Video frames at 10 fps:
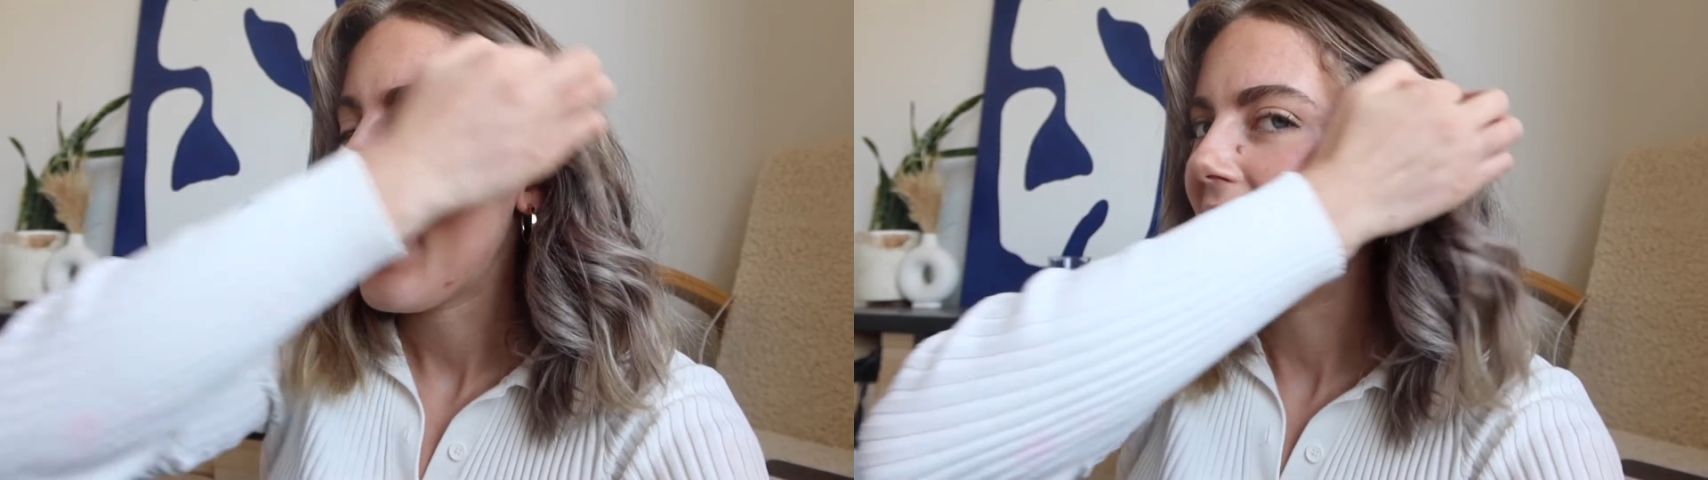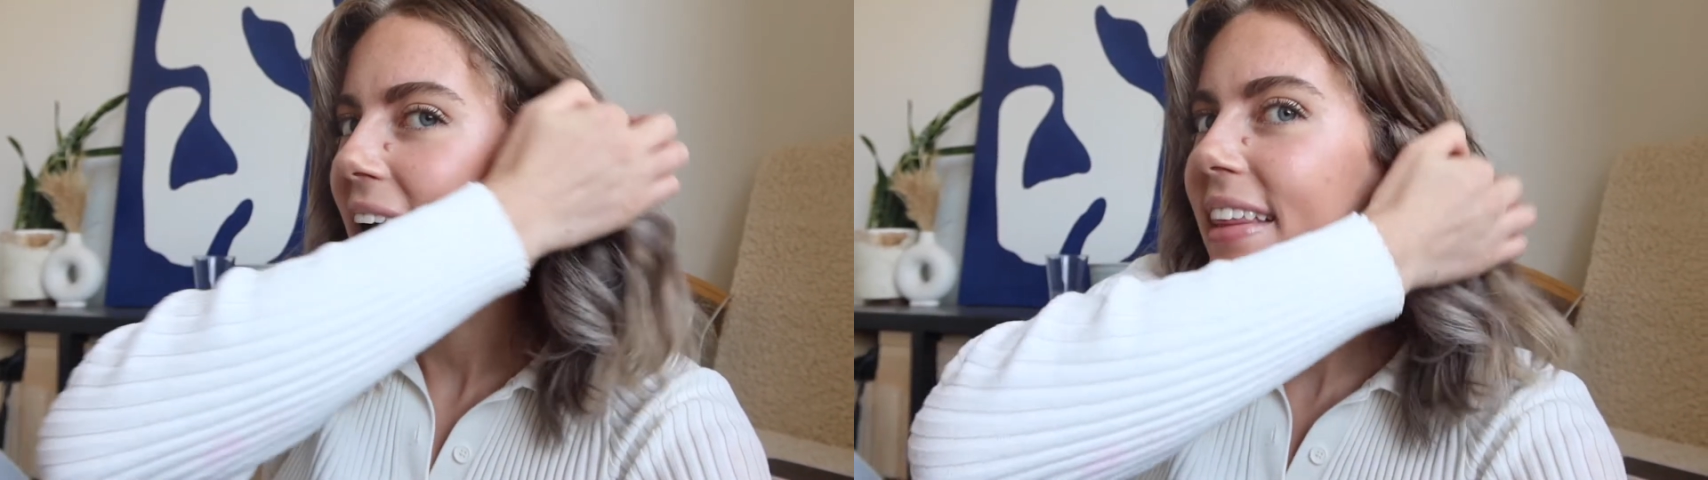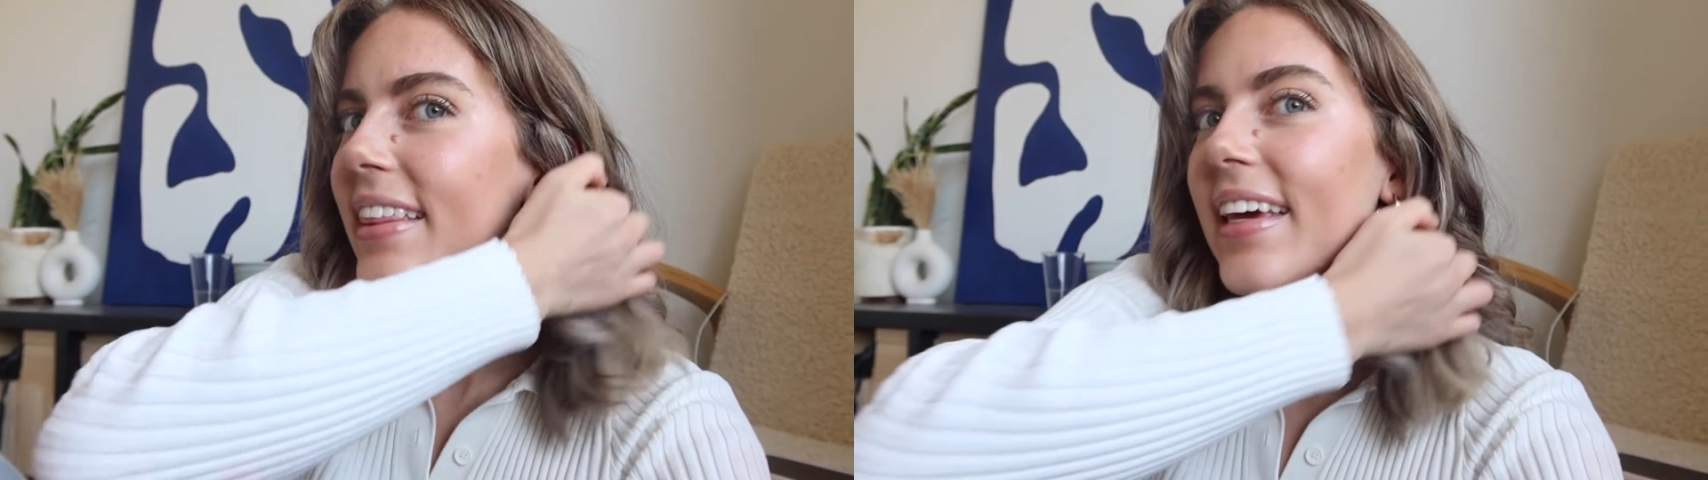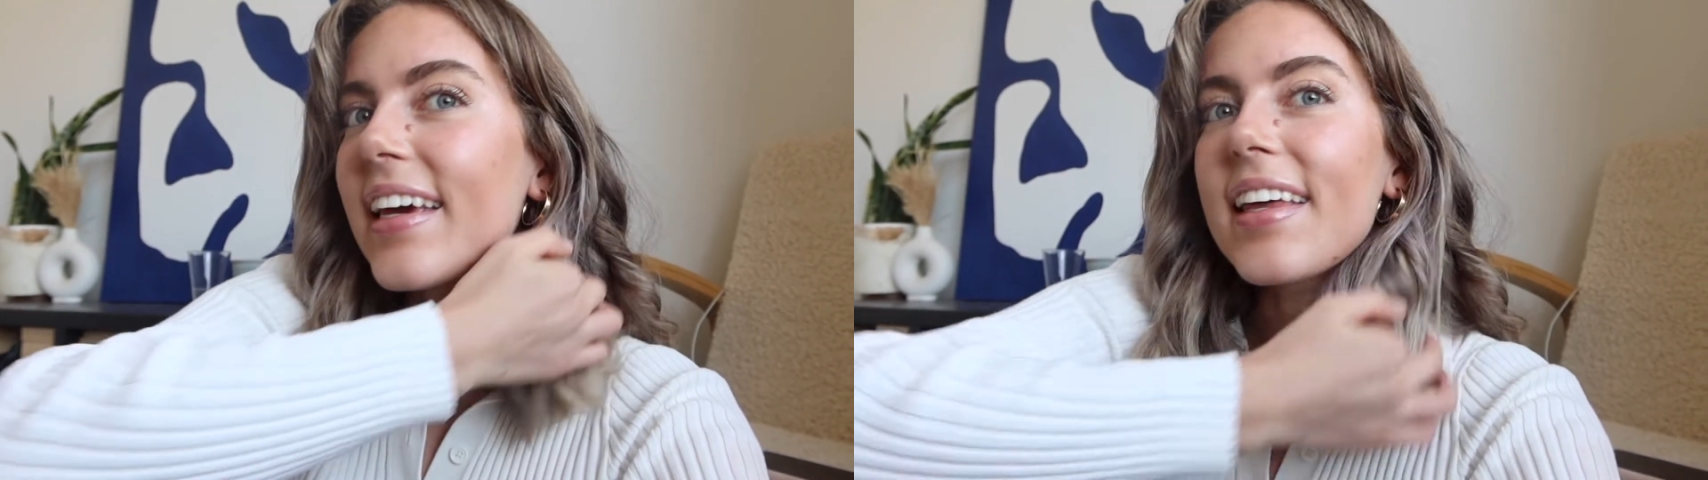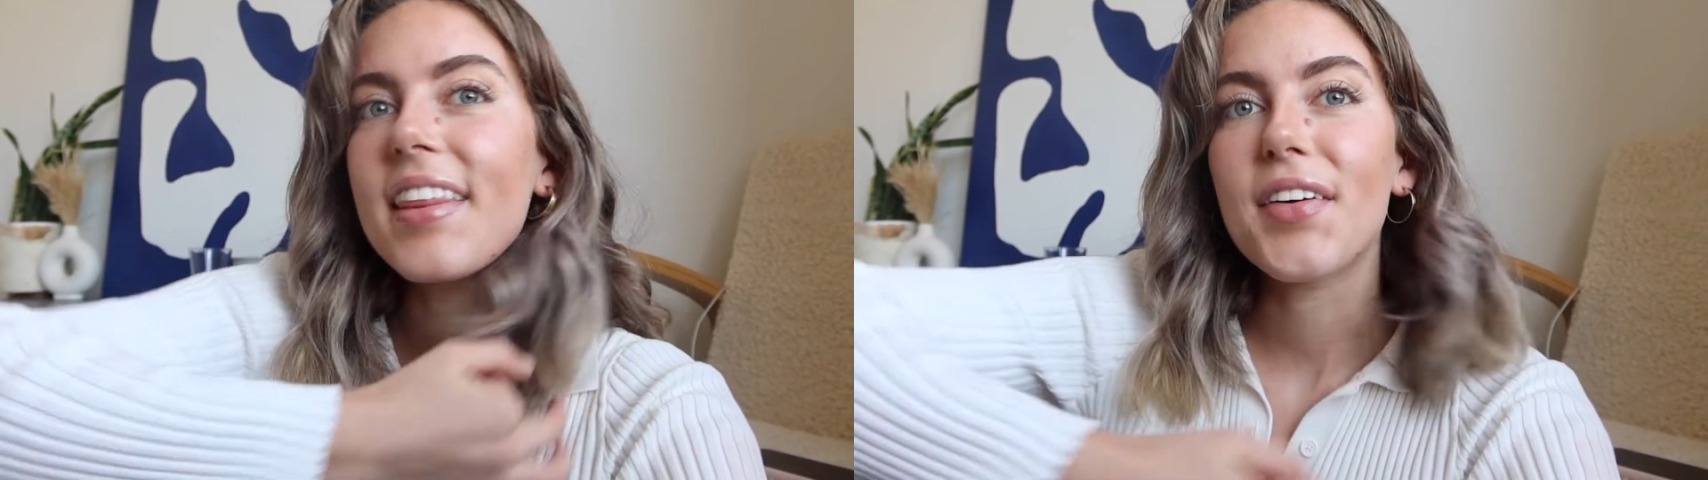I
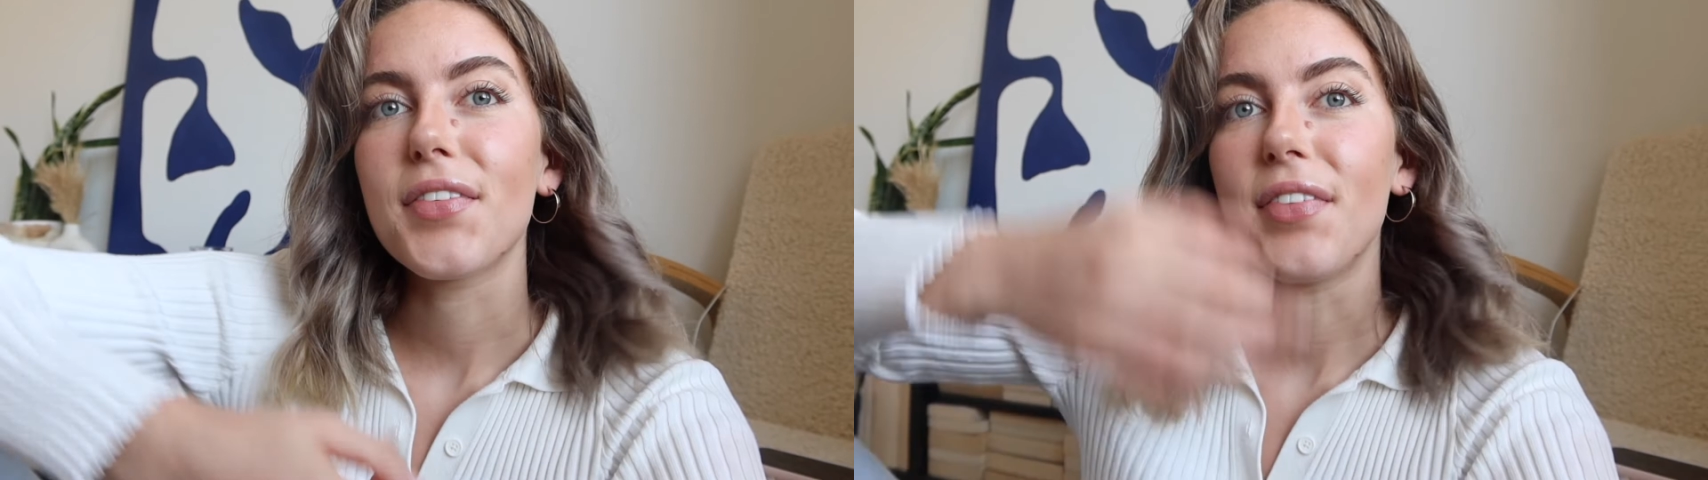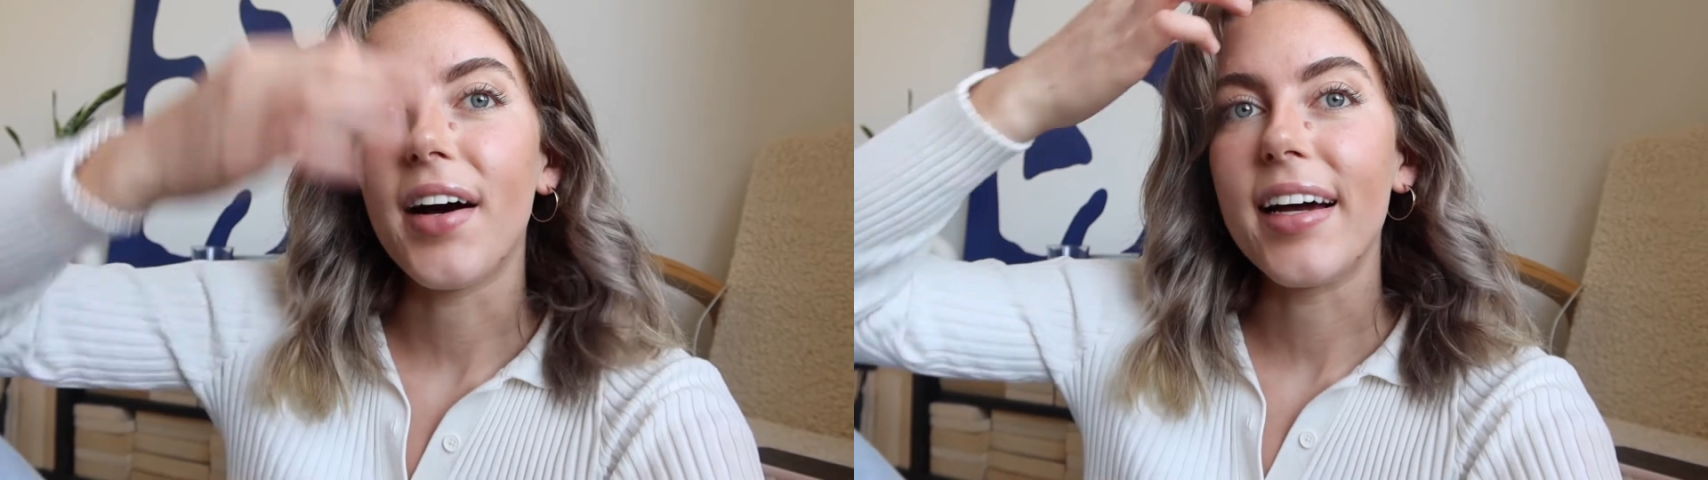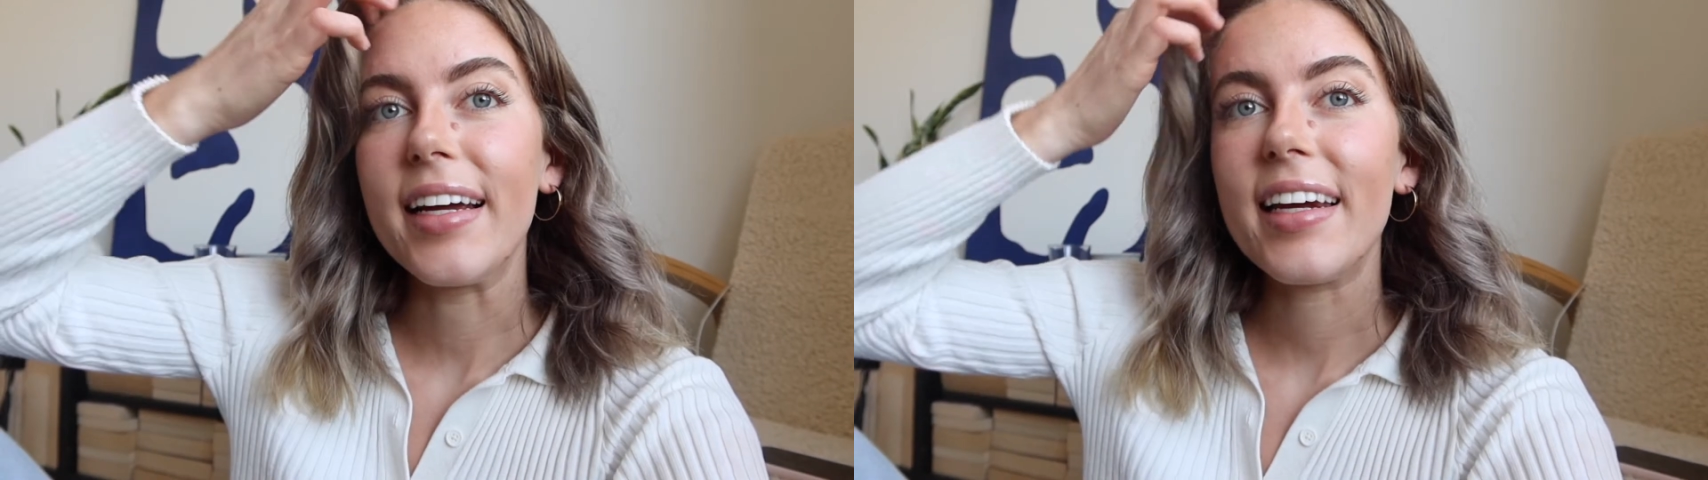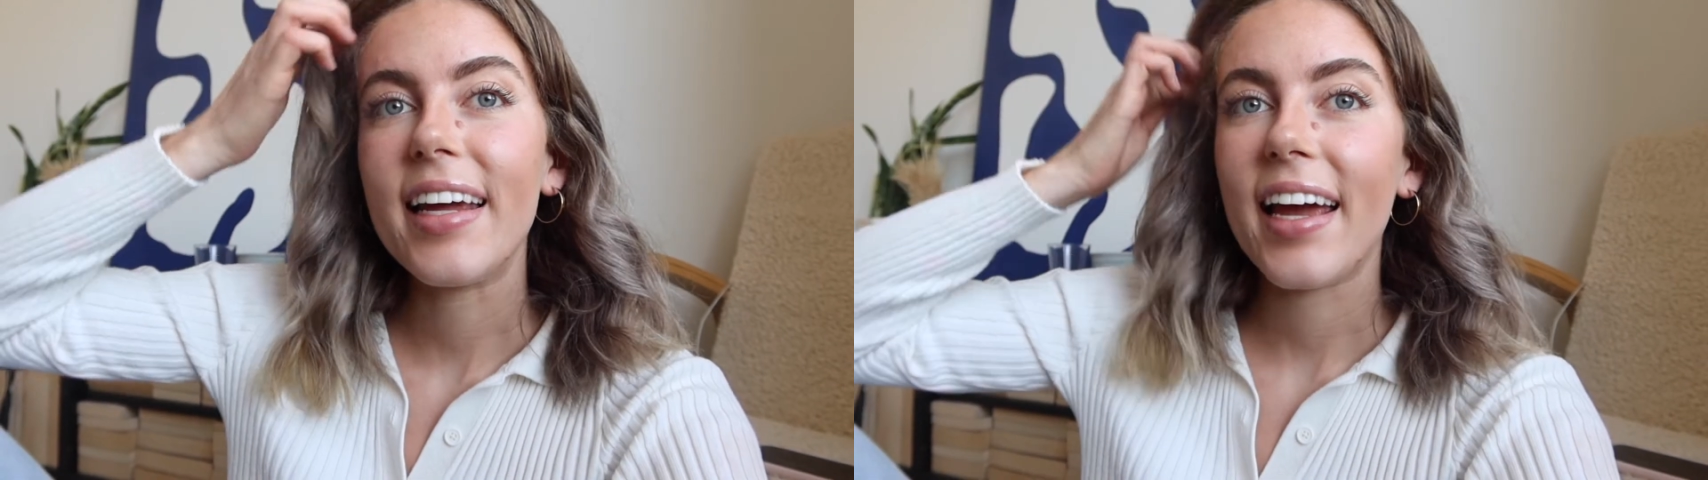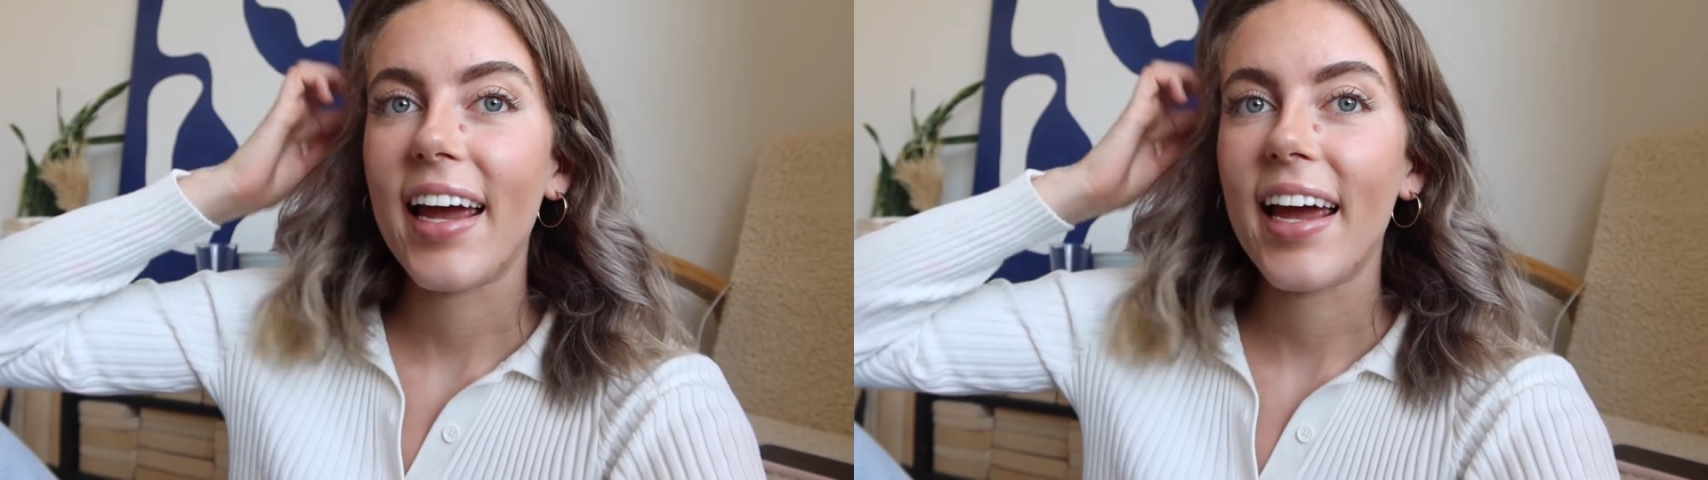think they're fun,